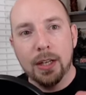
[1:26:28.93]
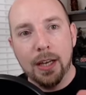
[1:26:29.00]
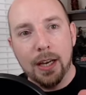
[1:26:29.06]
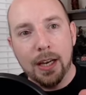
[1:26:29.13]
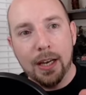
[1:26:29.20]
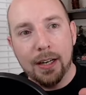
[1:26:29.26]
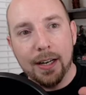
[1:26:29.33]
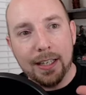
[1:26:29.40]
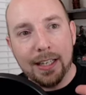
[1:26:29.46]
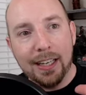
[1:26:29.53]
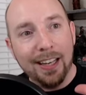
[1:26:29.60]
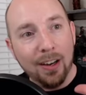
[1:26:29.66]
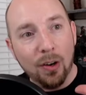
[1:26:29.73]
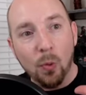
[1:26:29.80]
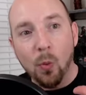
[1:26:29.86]
and I
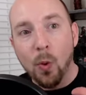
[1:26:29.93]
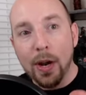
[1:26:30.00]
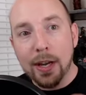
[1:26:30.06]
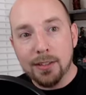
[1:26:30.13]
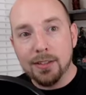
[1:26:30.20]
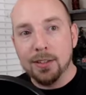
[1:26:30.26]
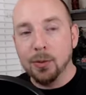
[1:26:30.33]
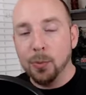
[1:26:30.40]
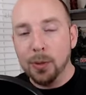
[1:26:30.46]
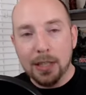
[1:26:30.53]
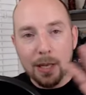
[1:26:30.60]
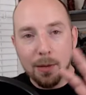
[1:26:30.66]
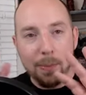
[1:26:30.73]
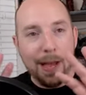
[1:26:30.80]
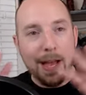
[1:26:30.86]
can't wait till we
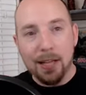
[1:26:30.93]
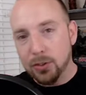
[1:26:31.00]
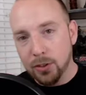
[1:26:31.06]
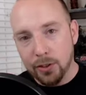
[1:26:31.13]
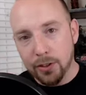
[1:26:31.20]
get past all